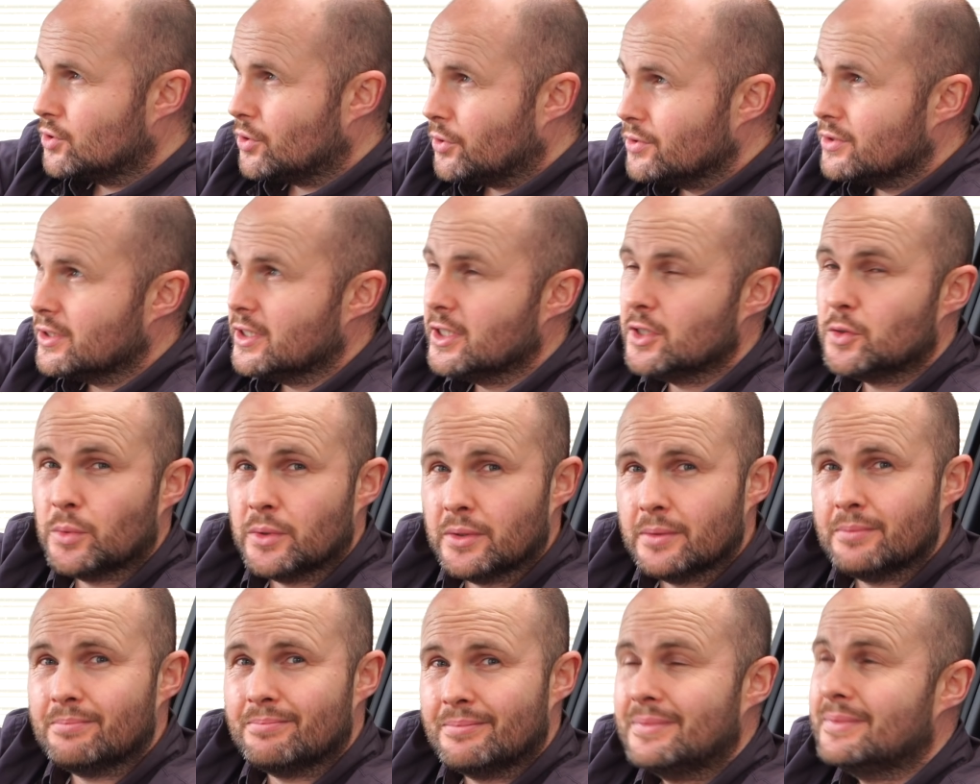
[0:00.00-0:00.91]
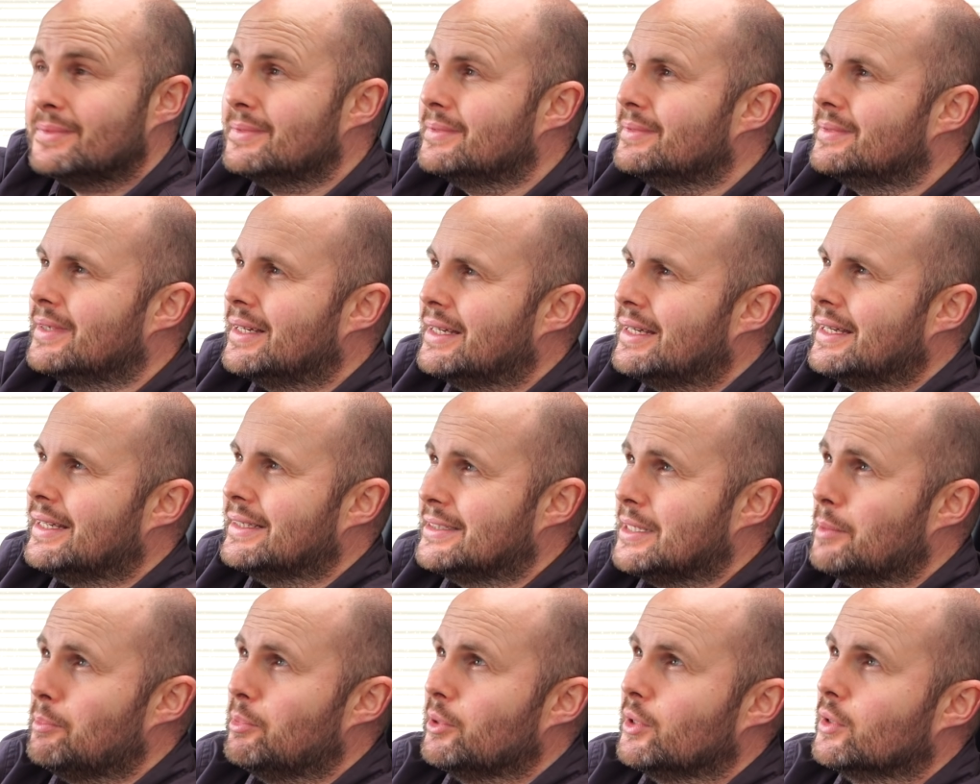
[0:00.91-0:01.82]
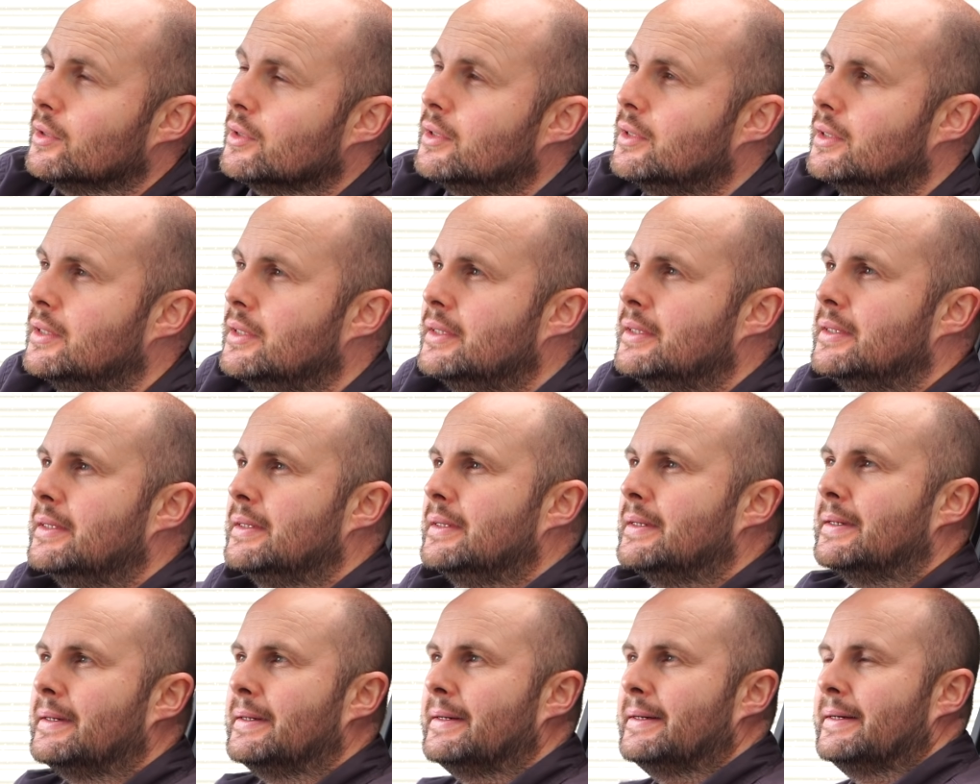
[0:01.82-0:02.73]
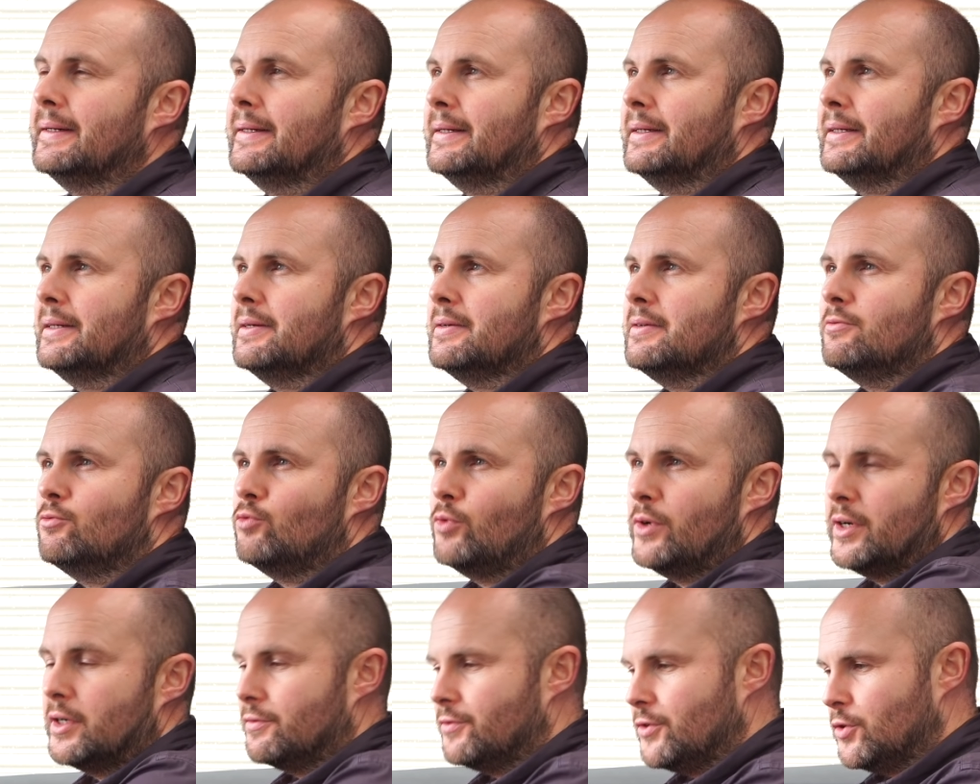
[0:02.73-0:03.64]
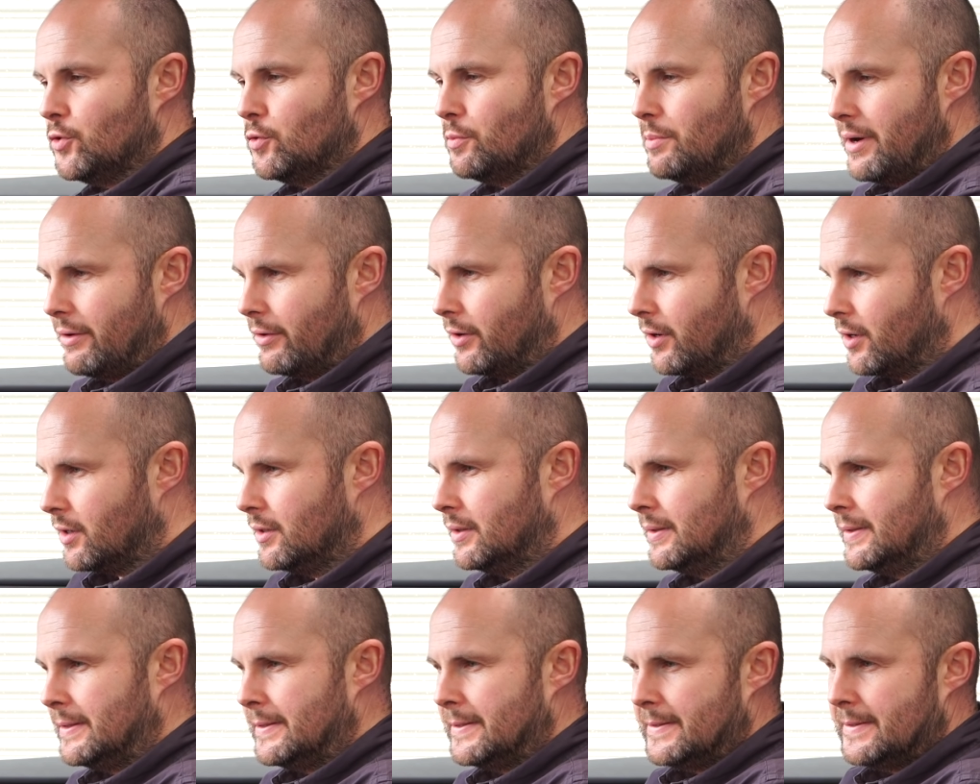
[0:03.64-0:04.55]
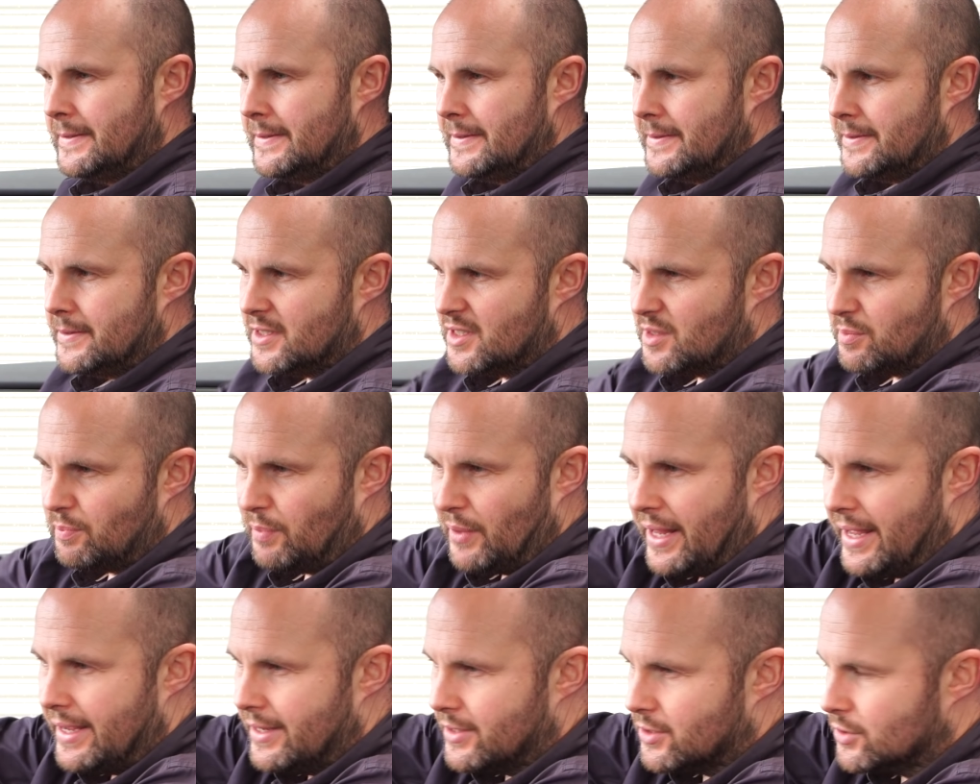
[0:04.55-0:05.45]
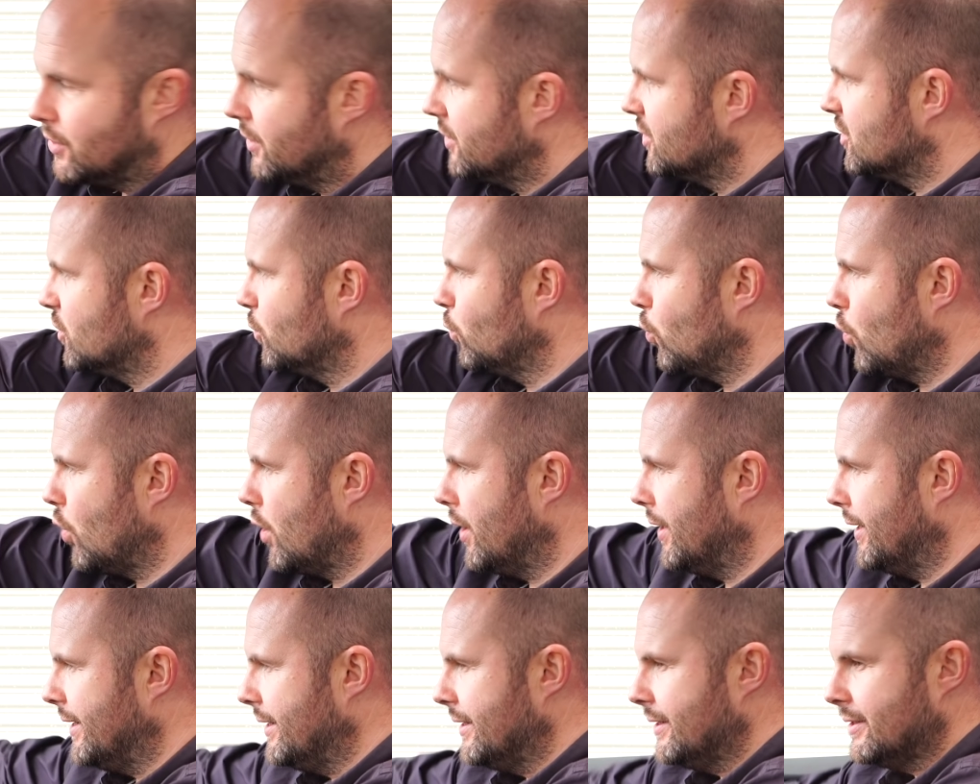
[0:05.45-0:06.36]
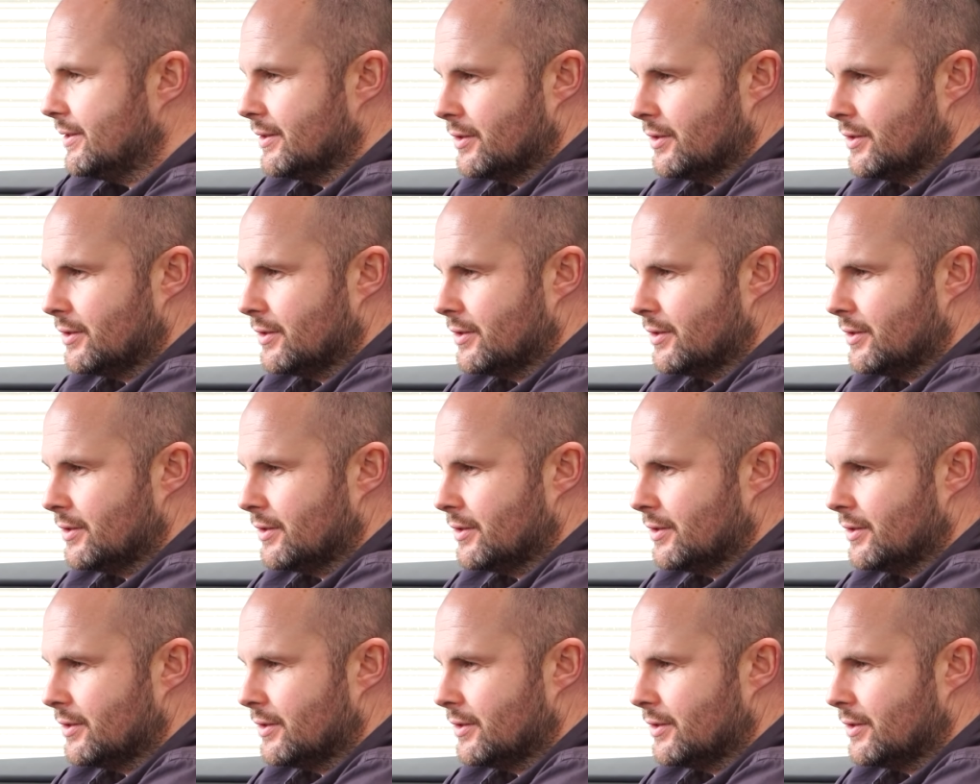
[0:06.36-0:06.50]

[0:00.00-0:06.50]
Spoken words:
turns into a typical rear view mirror. Display is nice and wide,